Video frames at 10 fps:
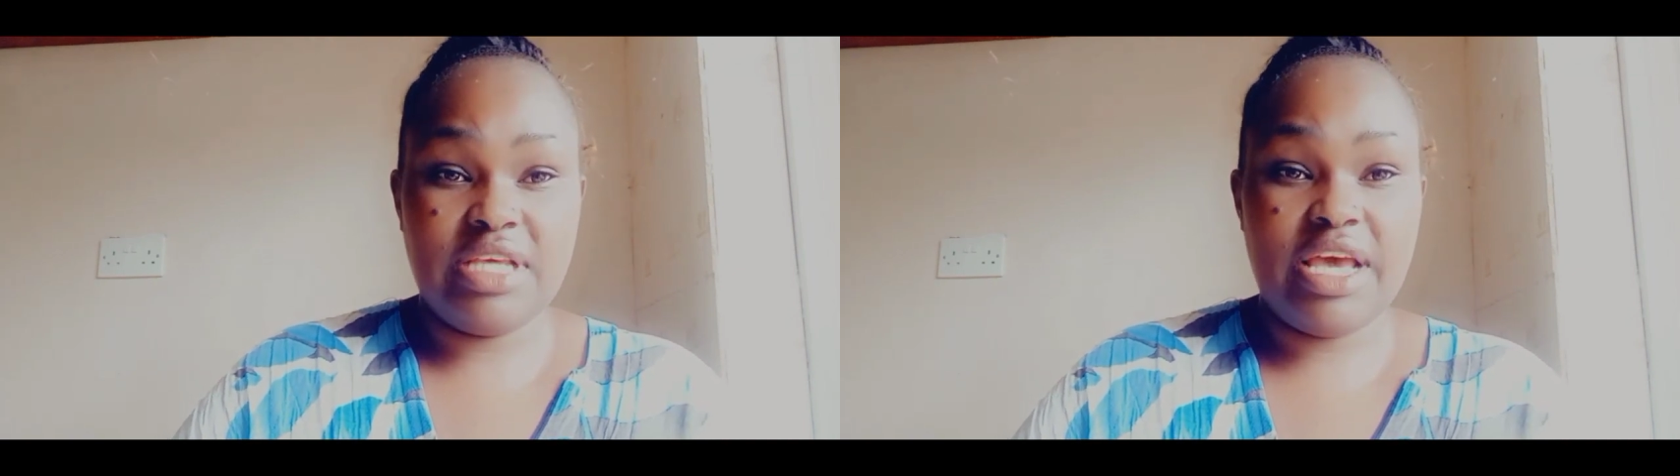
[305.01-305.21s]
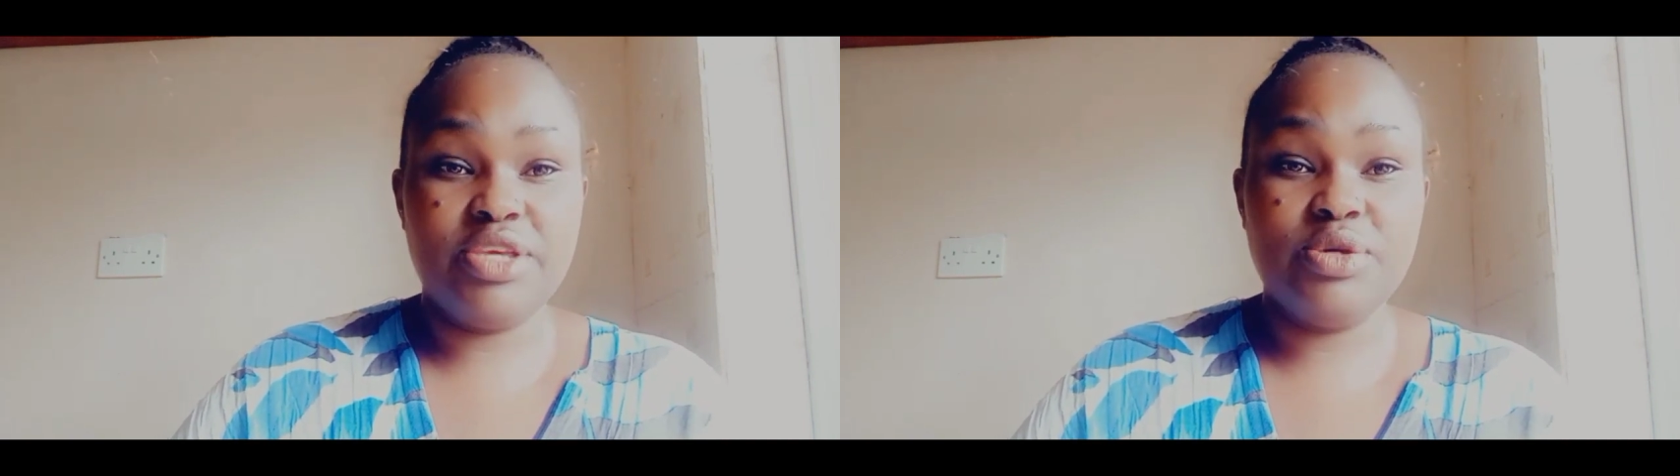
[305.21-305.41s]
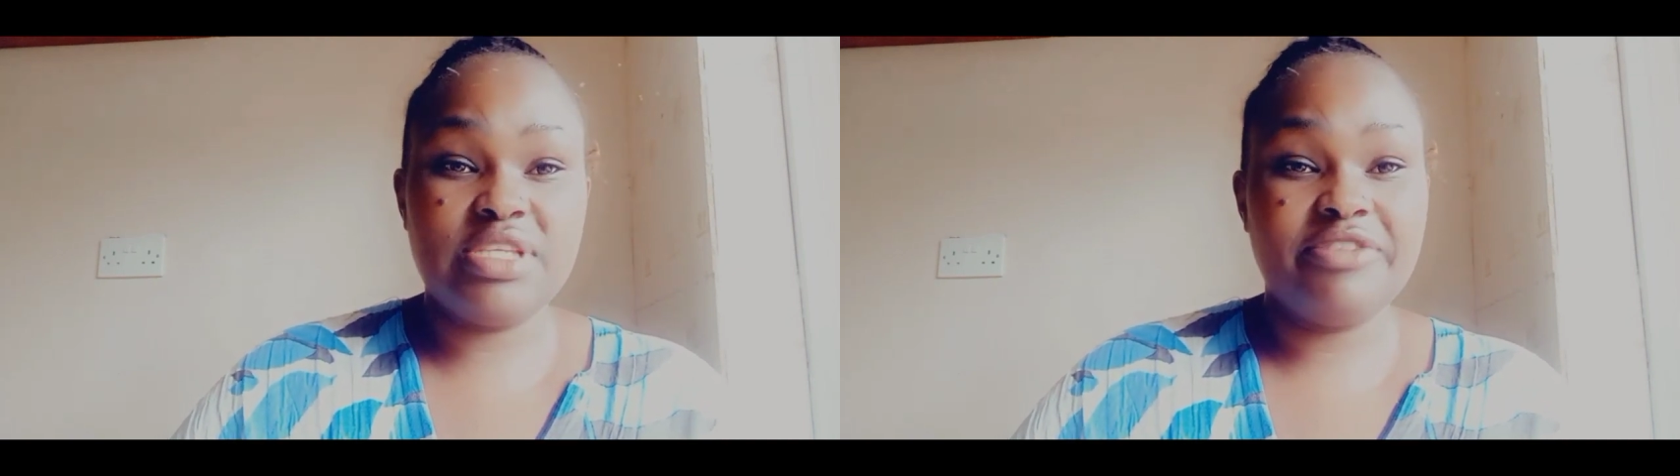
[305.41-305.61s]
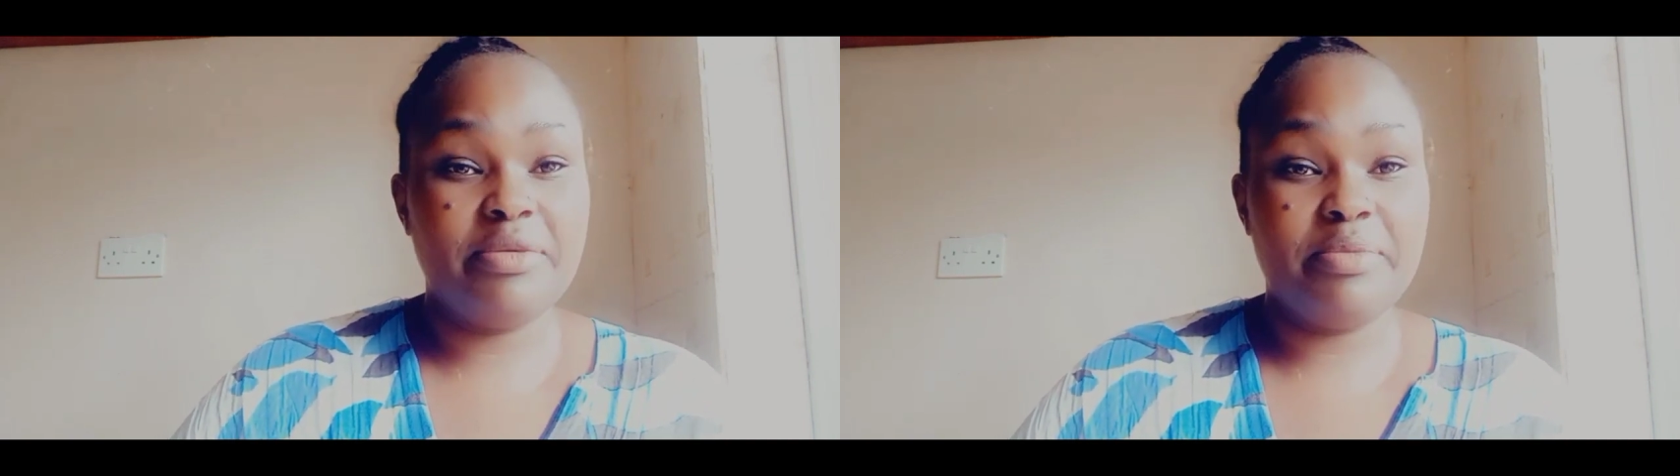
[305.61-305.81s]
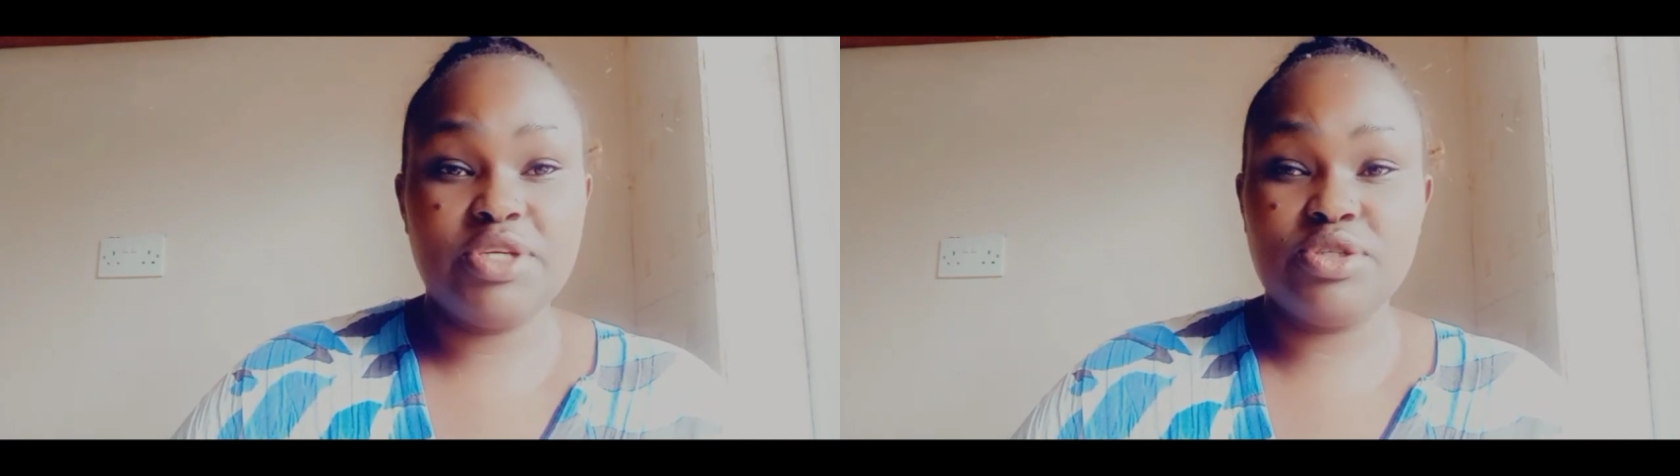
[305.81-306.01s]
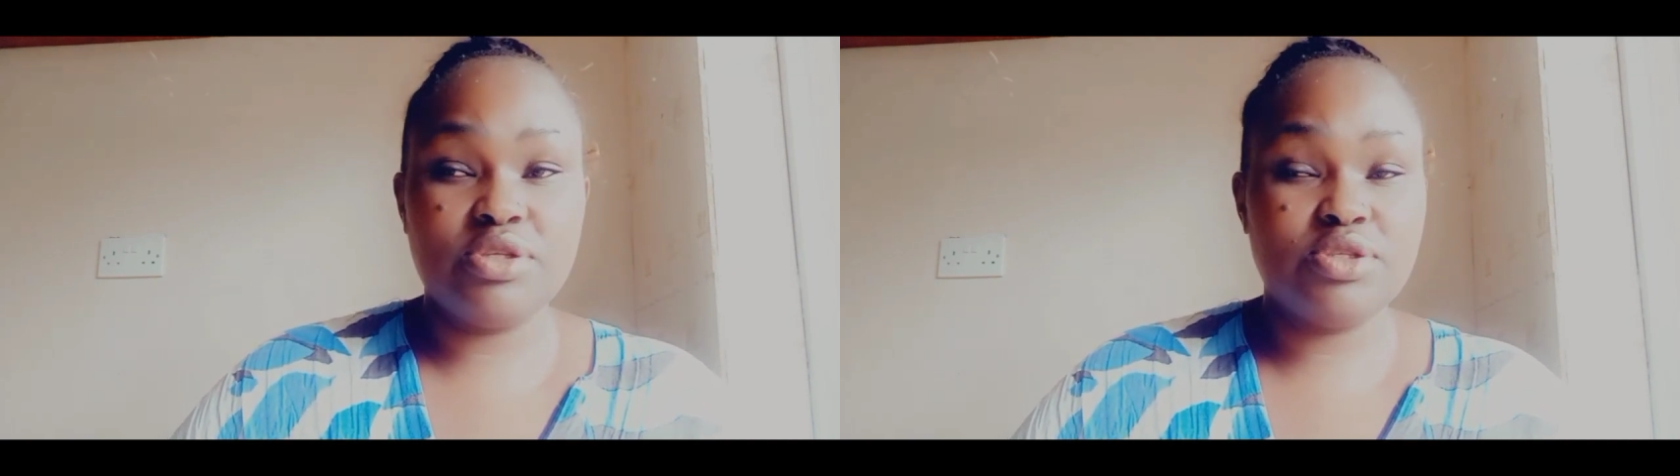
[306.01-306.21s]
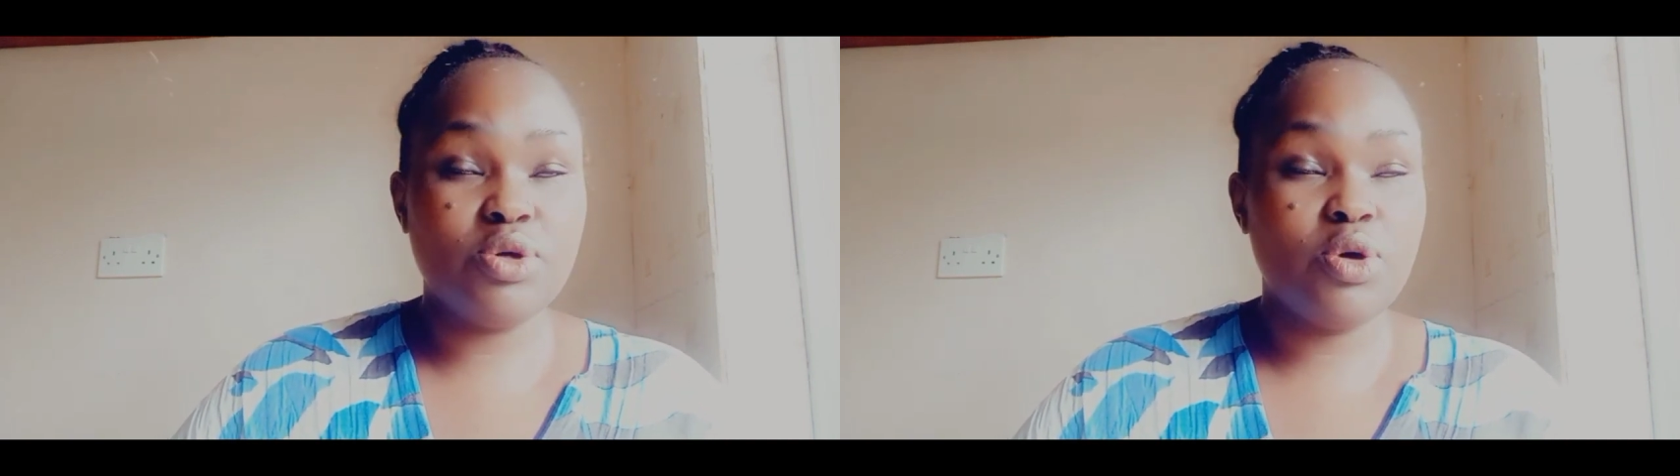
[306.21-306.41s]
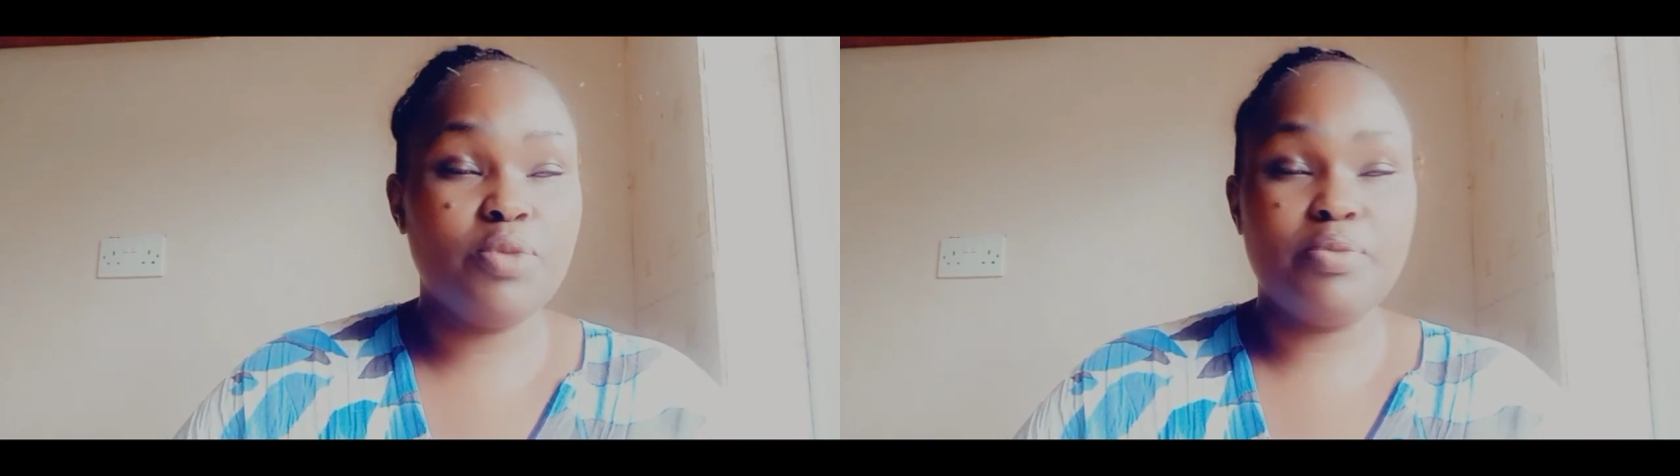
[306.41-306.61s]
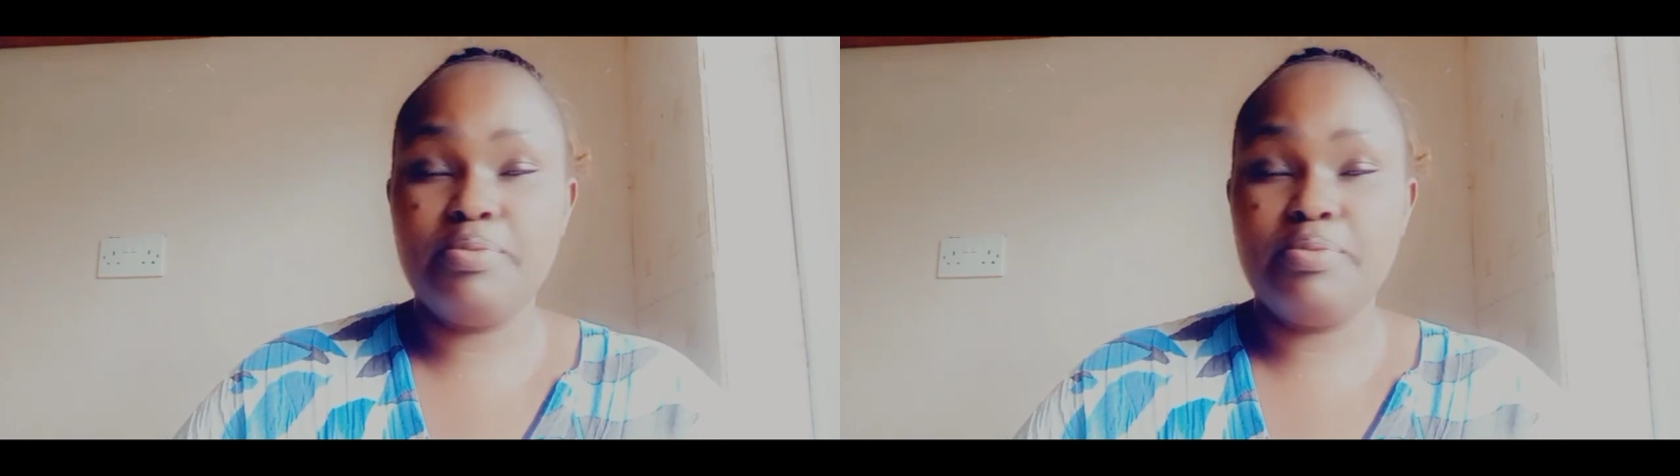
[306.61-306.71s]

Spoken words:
I use affirmations so